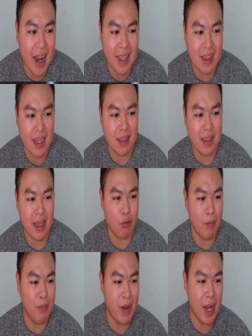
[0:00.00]
I think that
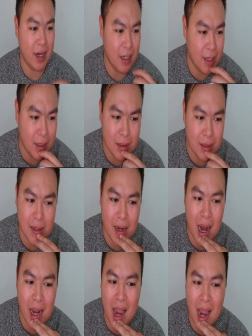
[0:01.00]
Rębecki,
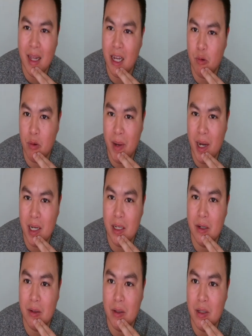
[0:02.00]
I like Rębecki
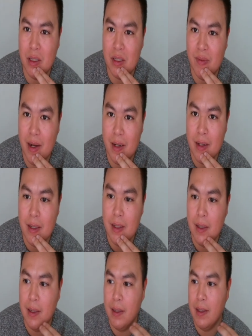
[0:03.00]
here in this fight.
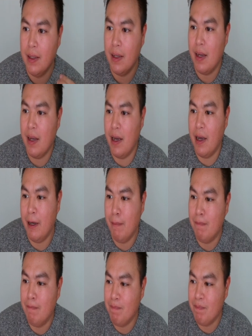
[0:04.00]

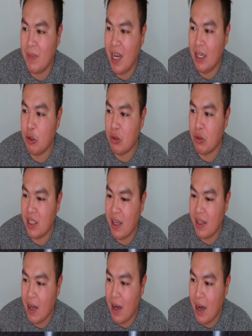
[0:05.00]
I do think
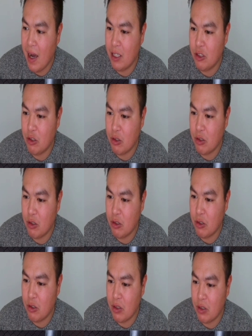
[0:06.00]
that the odds are
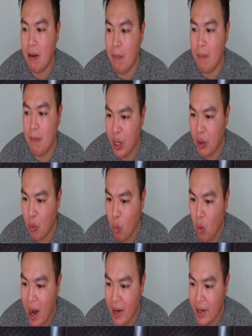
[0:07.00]
getting a bit
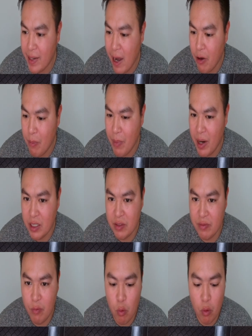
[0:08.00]
wide now at minus
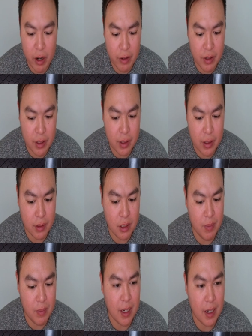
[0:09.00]
400,
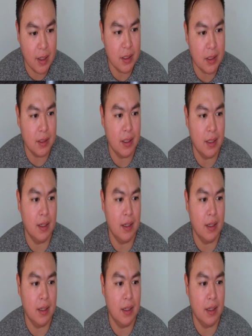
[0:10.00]
to be honest.